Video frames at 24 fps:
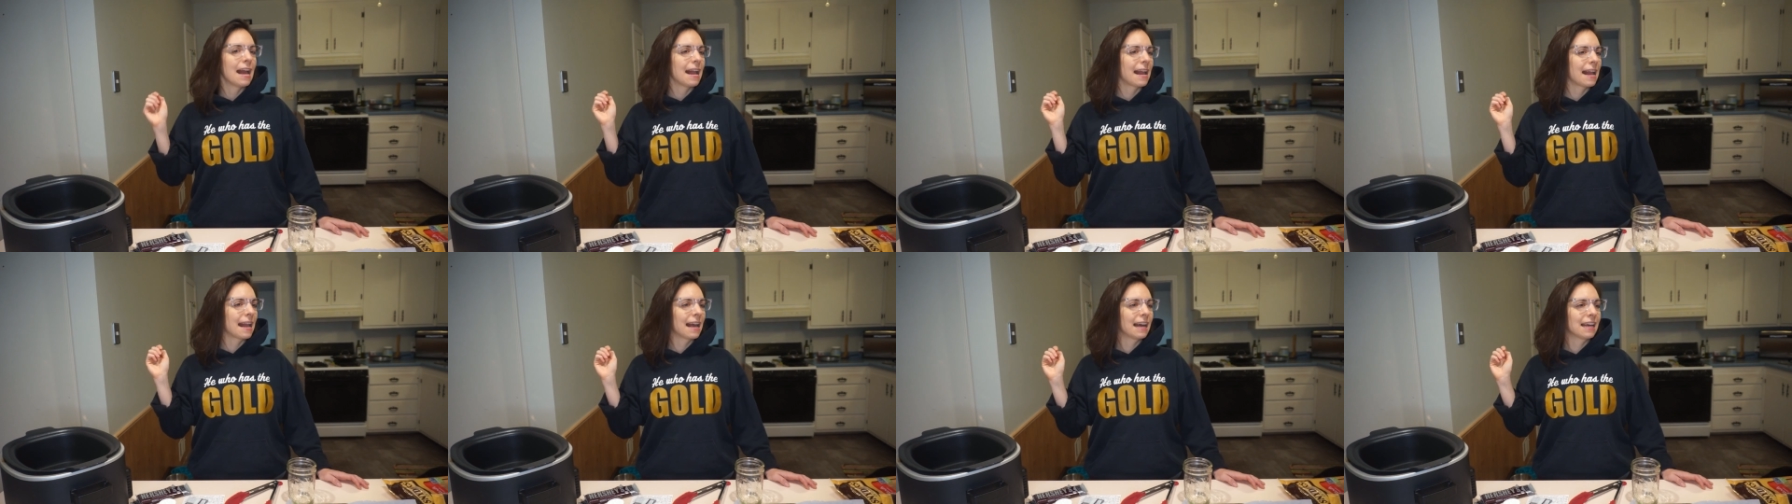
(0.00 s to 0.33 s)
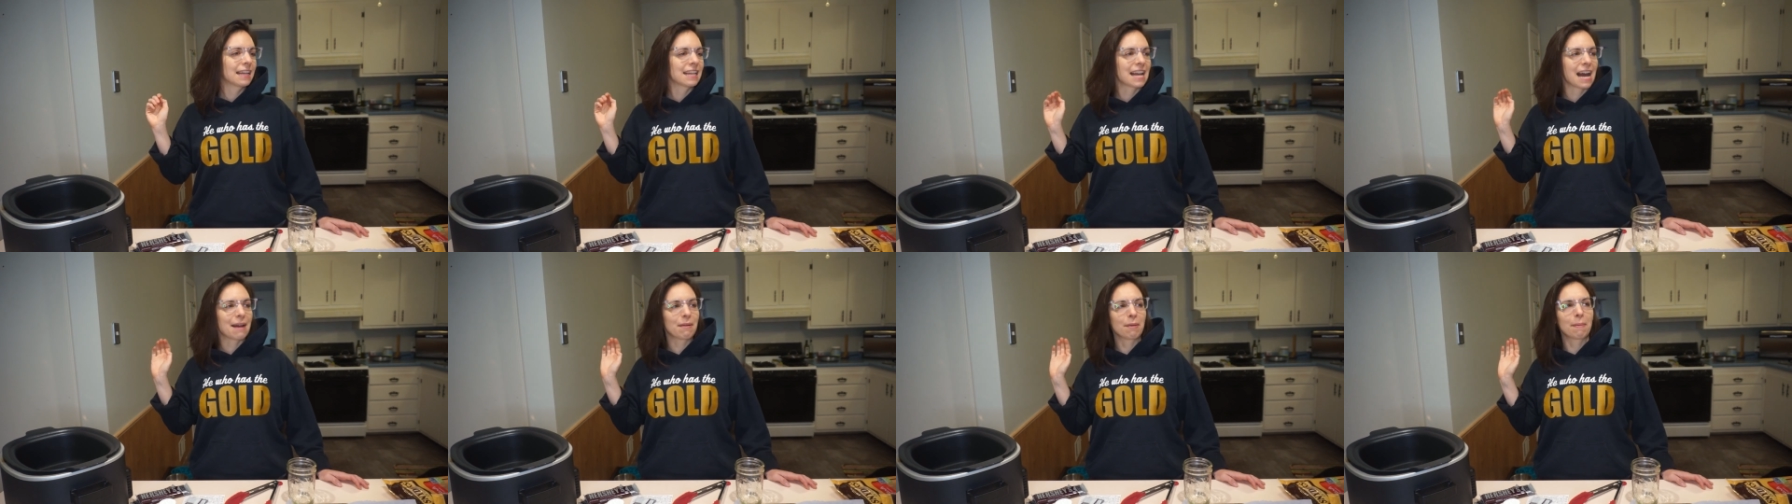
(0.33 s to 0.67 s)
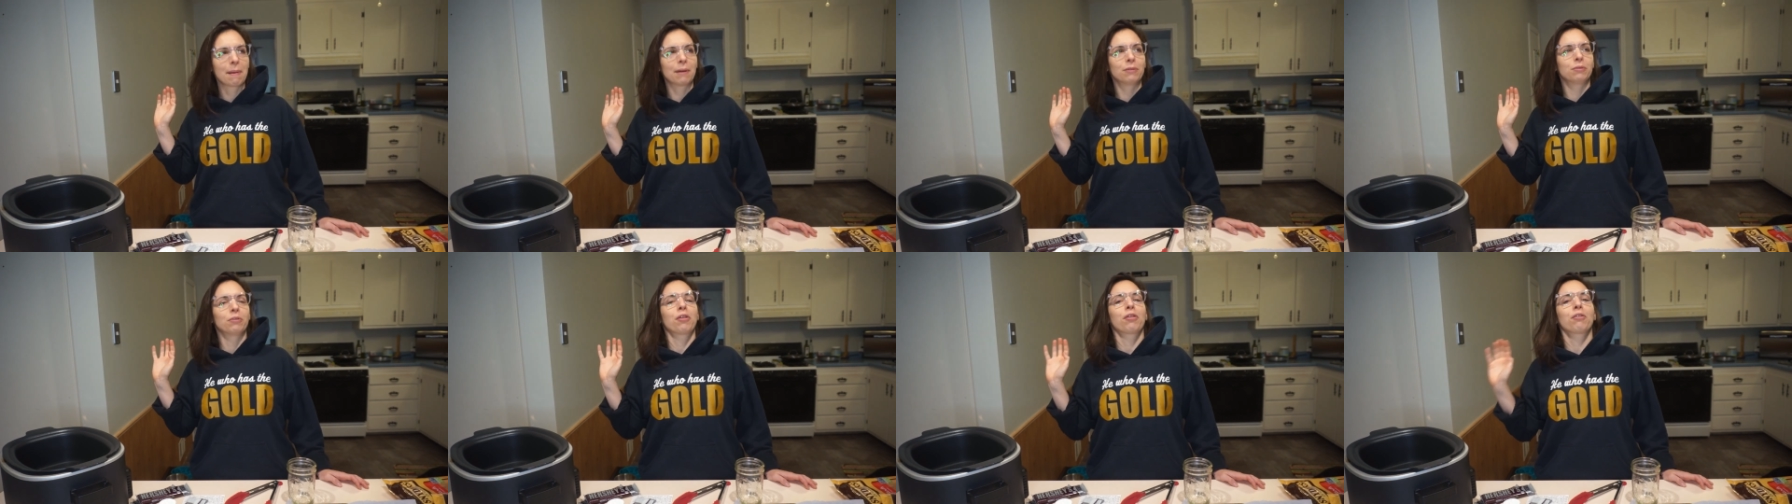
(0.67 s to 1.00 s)
and I'm
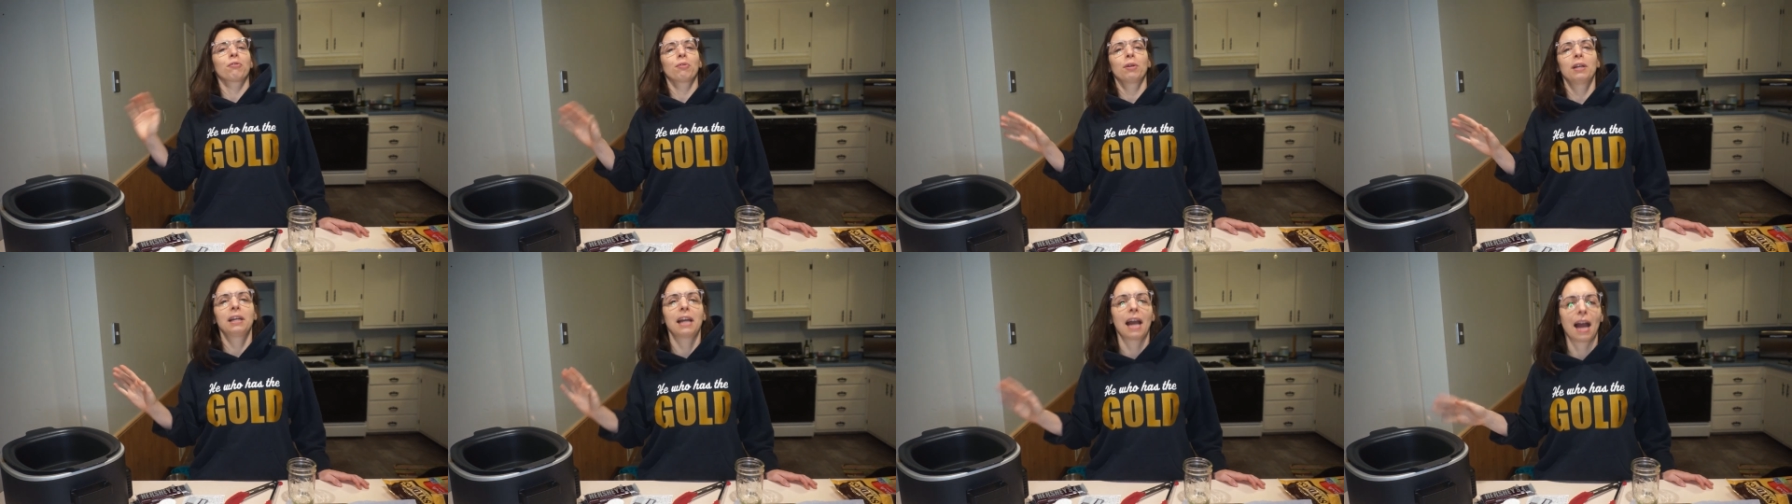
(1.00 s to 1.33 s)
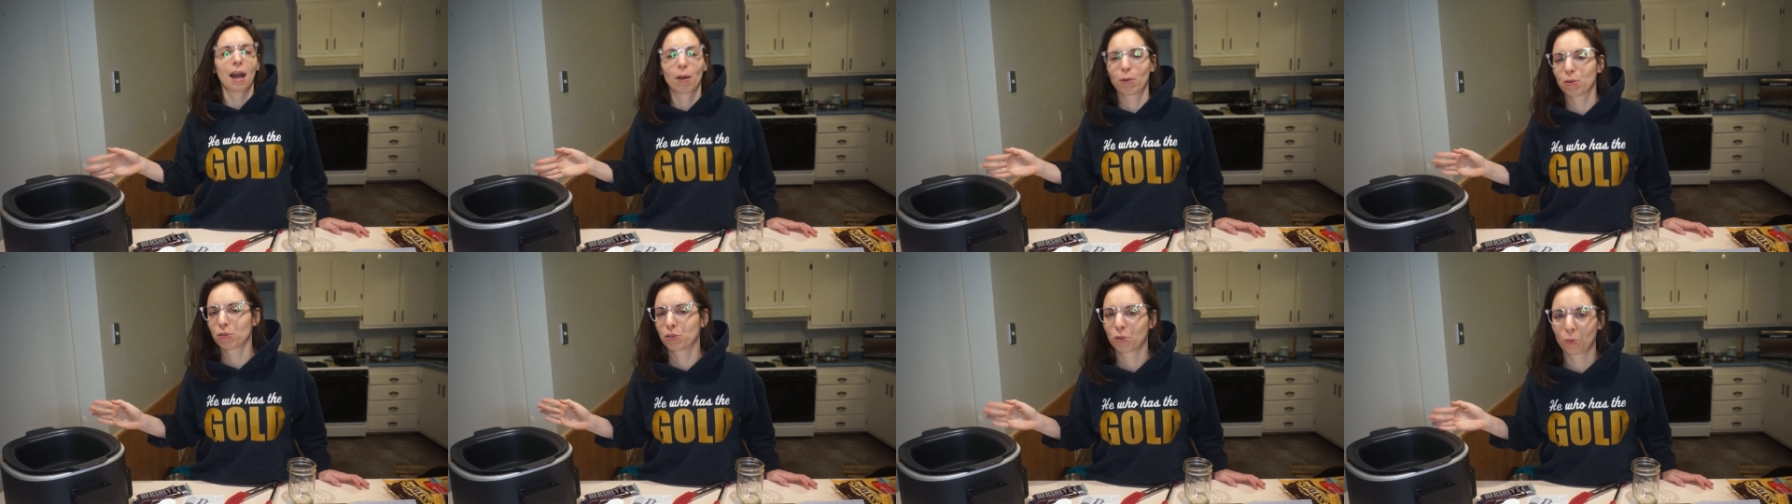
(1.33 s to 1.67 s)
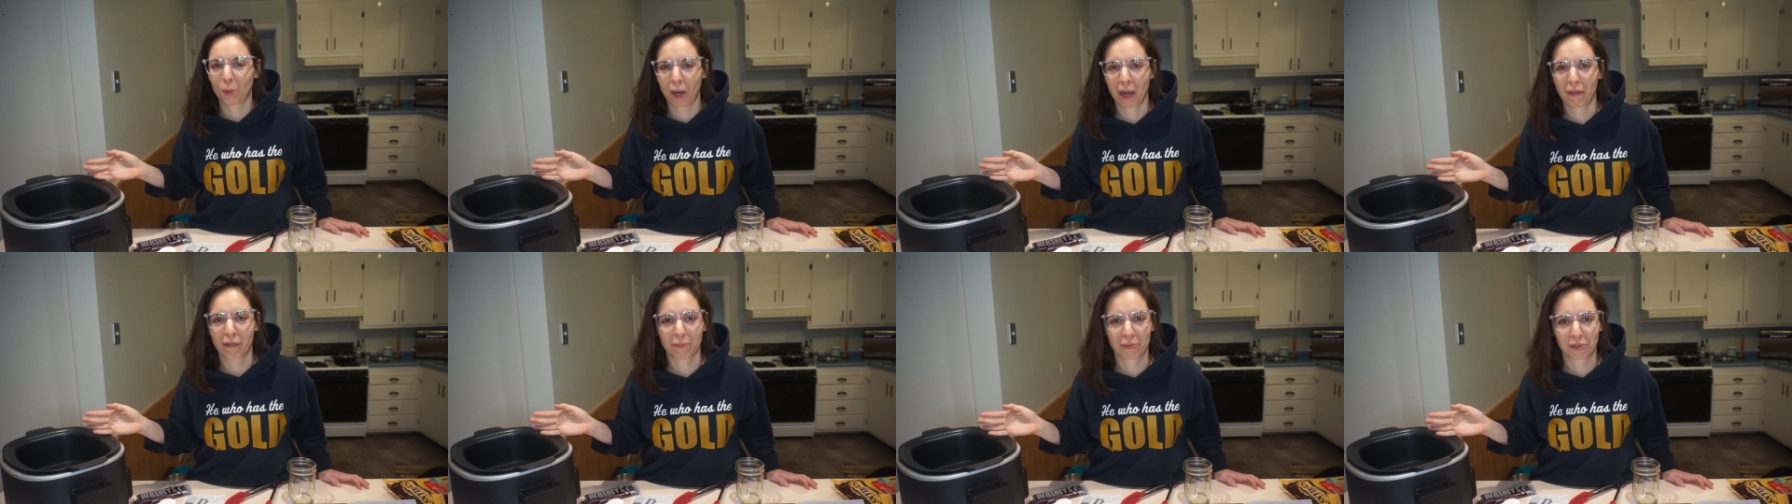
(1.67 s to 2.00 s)
about three hours
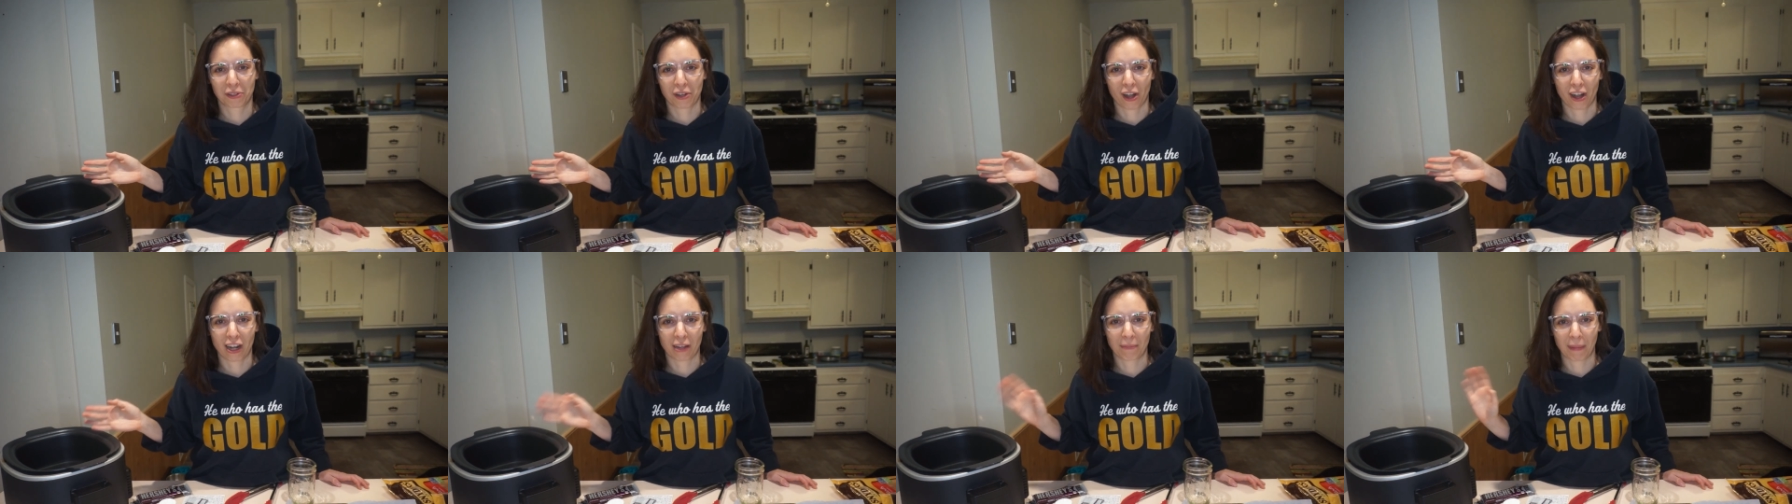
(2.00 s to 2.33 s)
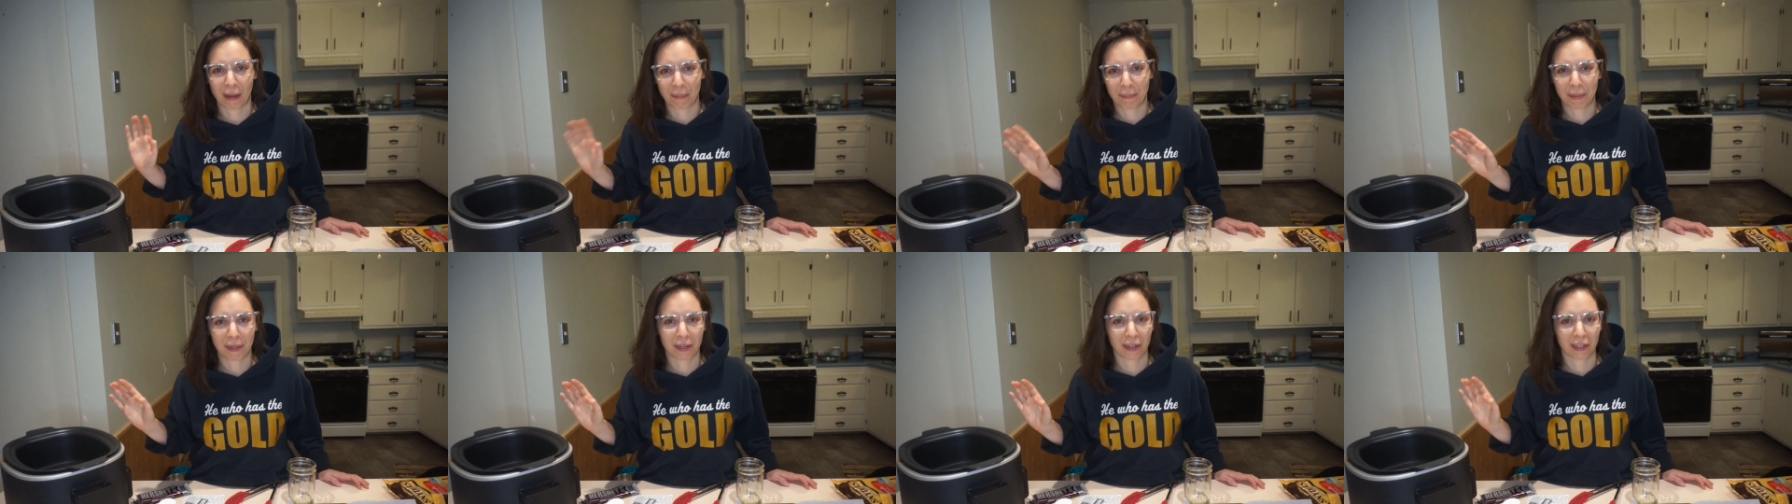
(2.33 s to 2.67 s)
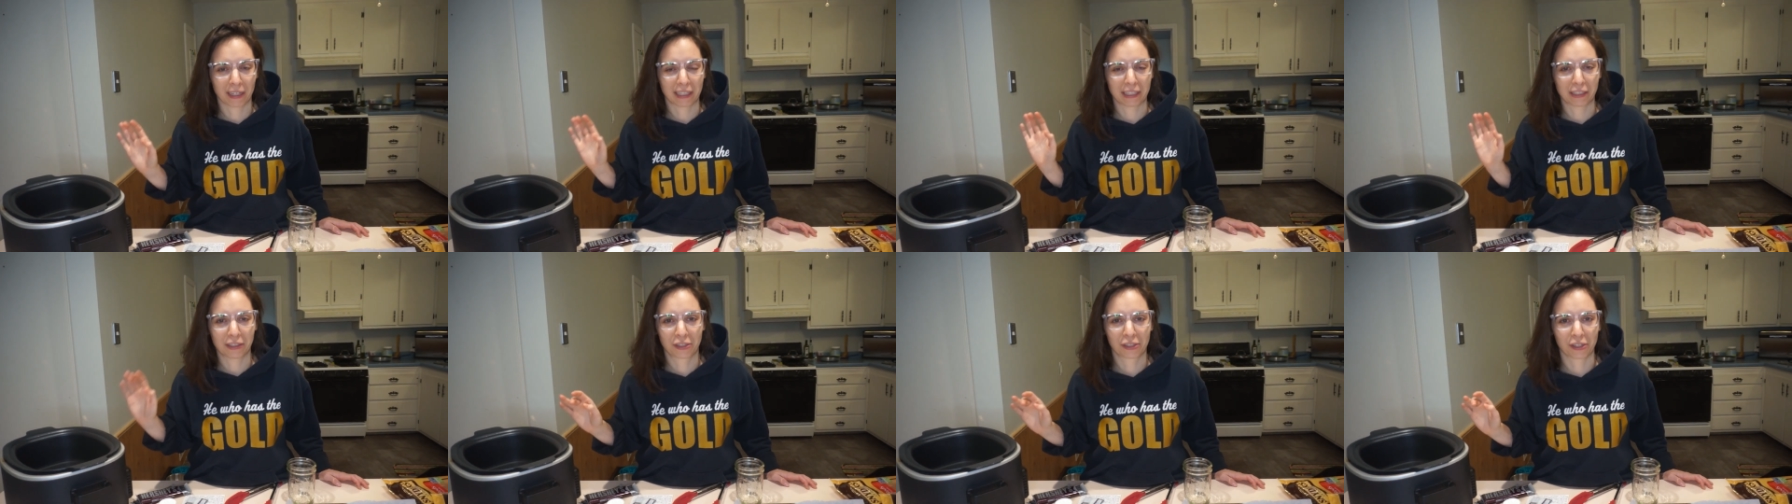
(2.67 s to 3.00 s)
away from starting my period,